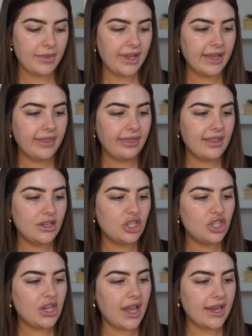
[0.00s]
in this
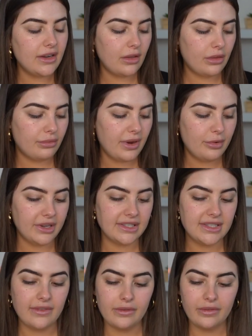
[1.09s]
shade
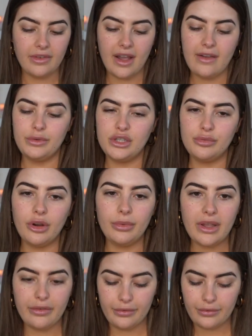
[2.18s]
3.75, which is
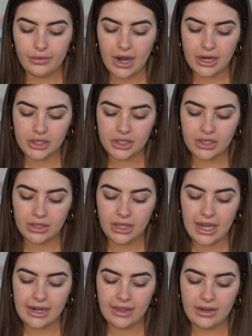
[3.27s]
probably a fraction
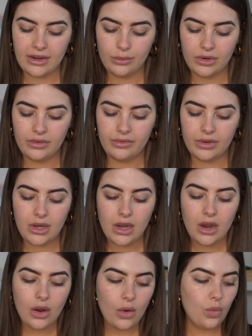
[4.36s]
lighter than I would have
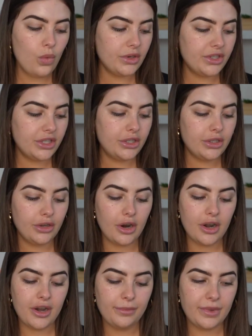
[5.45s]
wanted to
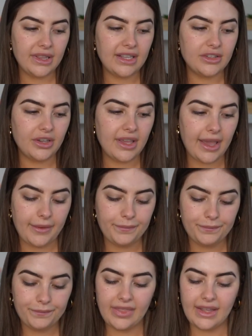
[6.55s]
go, but that's okay.
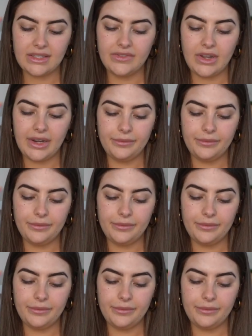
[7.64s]
That's fine.